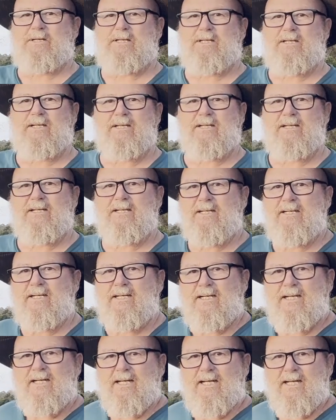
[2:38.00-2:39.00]
here
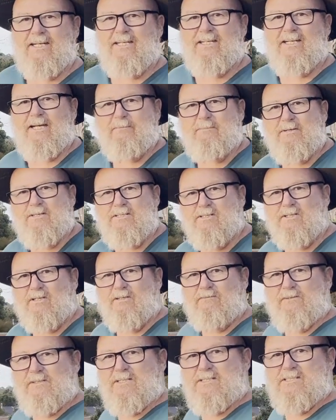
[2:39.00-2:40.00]
and keep
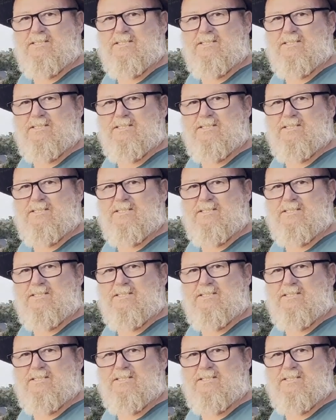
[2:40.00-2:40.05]
yourself in a